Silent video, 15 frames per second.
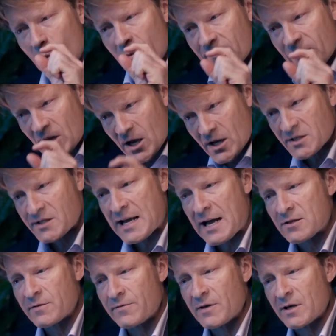we've learned
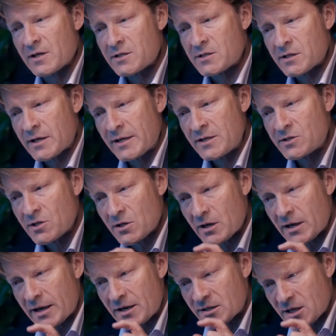out of this is that
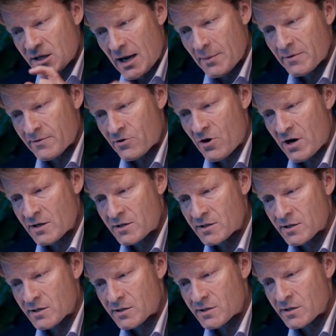in a time of
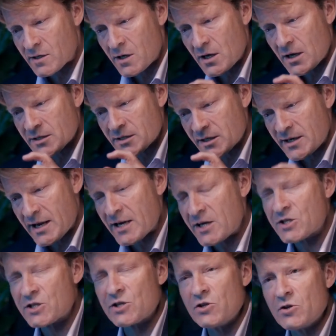crisis, as a
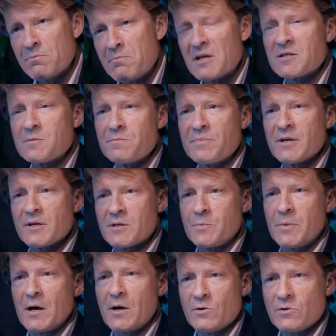nation, you mustn't be
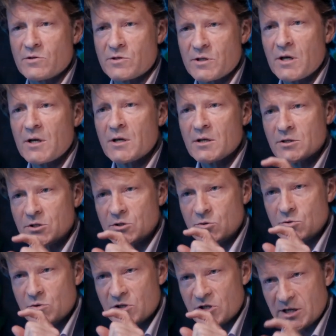exposed
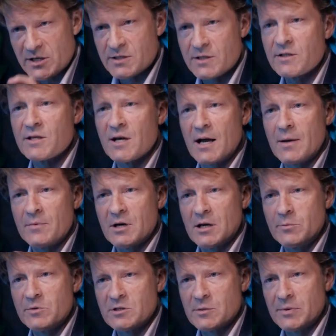to just-in-time
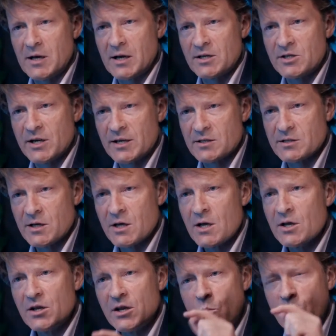global supply chains.
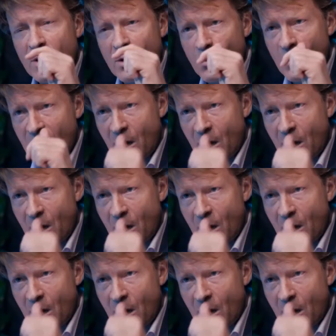We